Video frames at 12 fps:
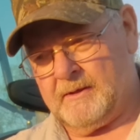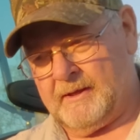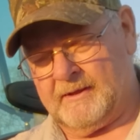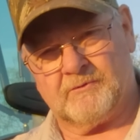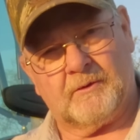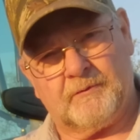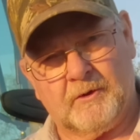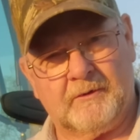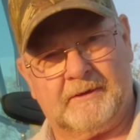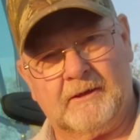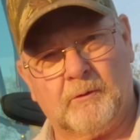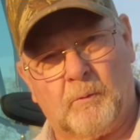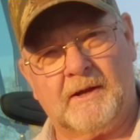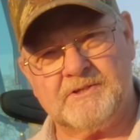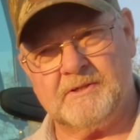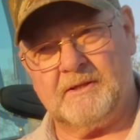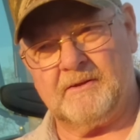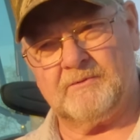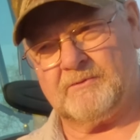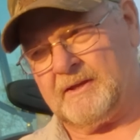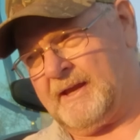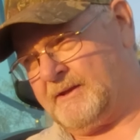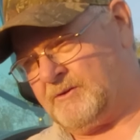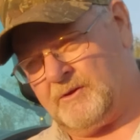And so if you're a dealer watching this
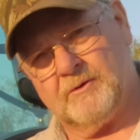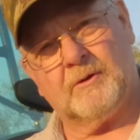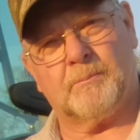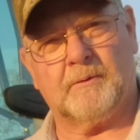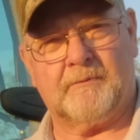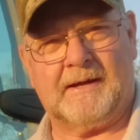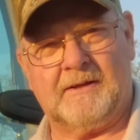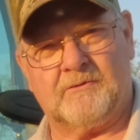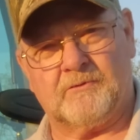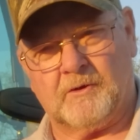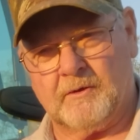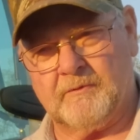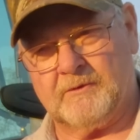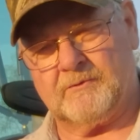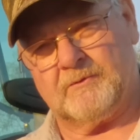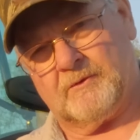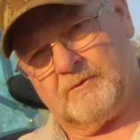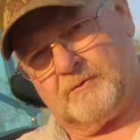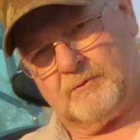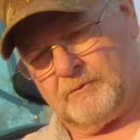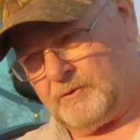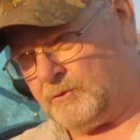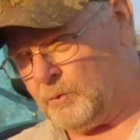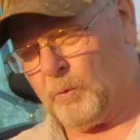and you don't provide service to
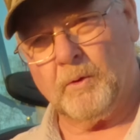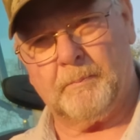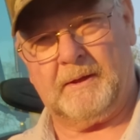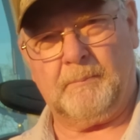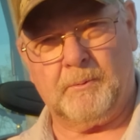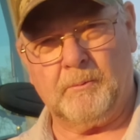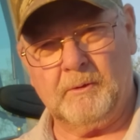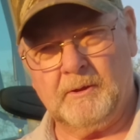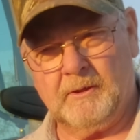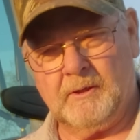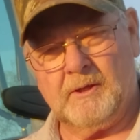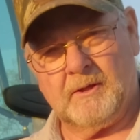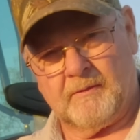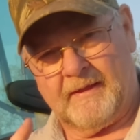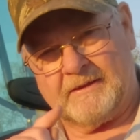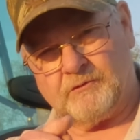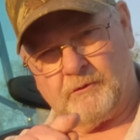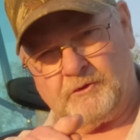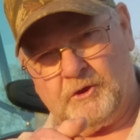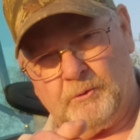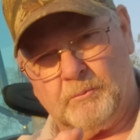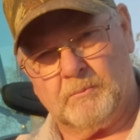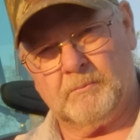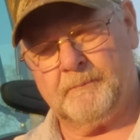your people, that's on you.